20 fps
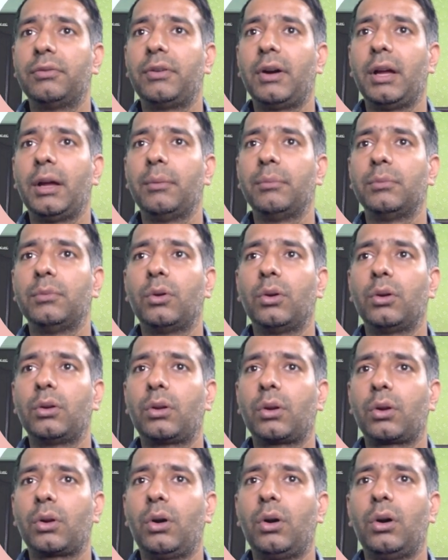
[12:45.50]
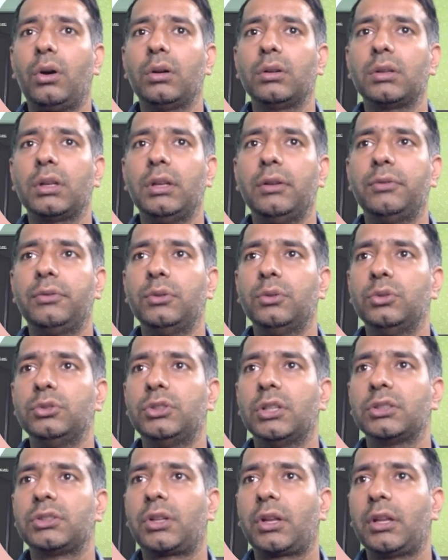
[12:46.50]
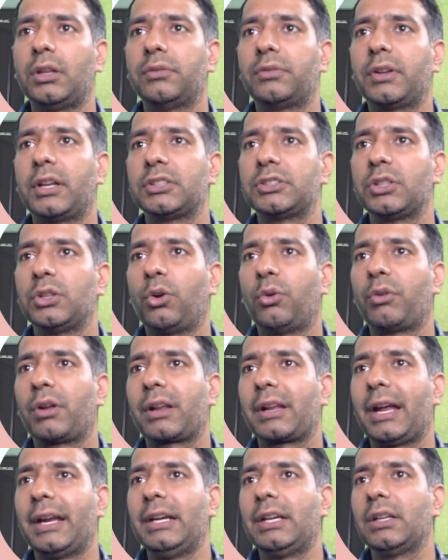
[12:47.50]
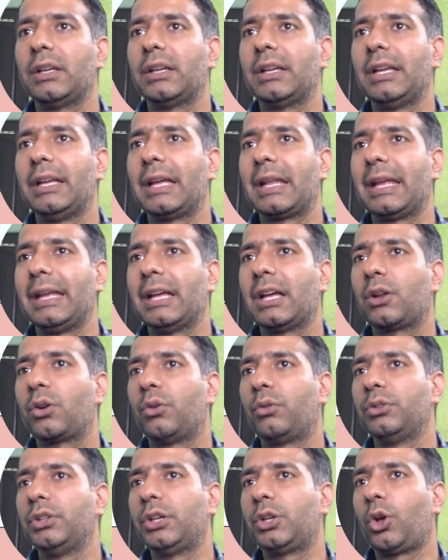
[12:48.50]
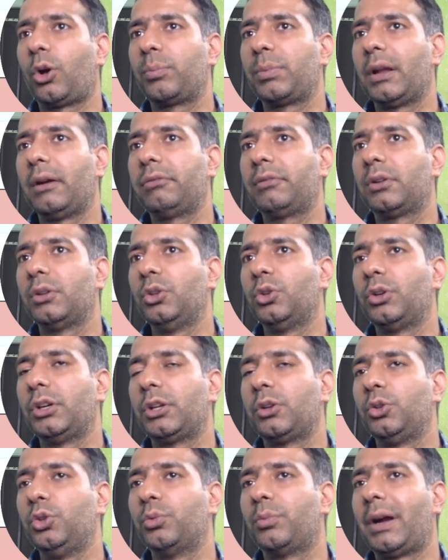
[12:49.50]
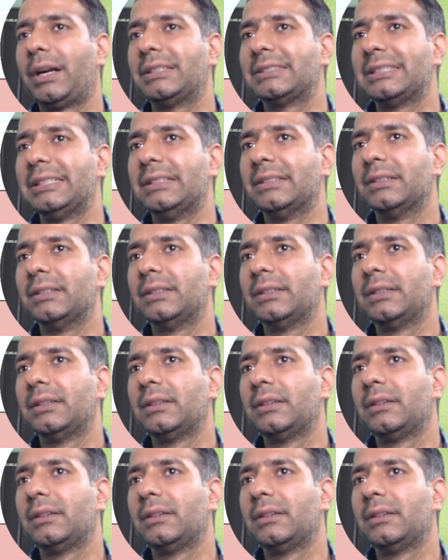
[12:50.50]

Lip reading: if I am not wrong, if you just refresh over right here on the top left, you might see.